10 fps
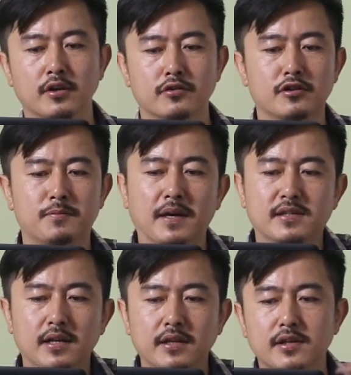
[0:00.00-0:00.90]
So
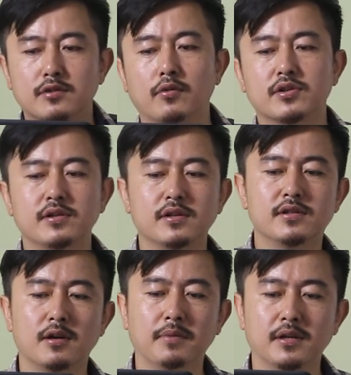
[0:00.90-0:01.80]
especially this Washington
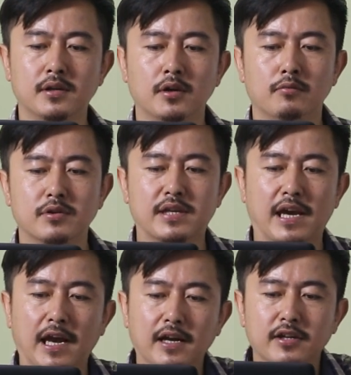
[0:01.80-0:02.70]
Summit was
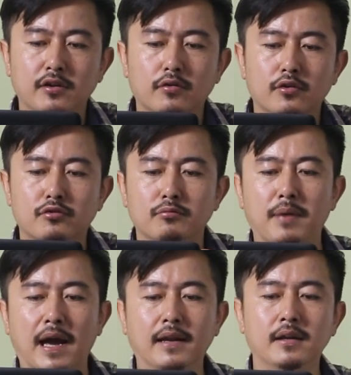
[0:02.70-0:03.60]
held in order to
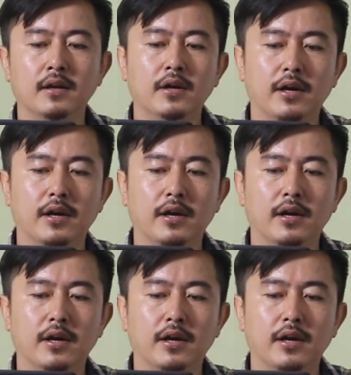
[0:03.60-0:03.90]
ban